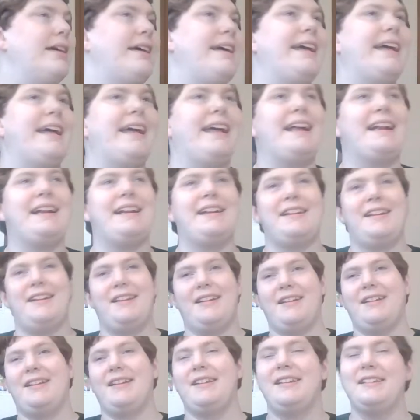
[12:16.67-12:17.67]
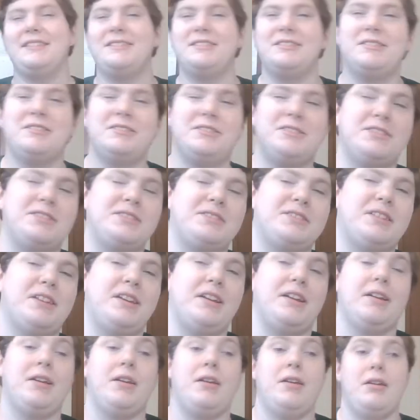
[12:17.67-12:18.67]
And Izuku's just
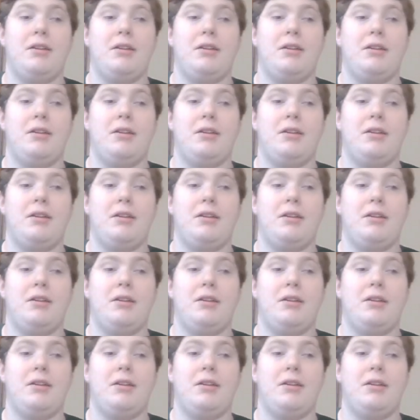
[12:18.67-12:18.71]
like,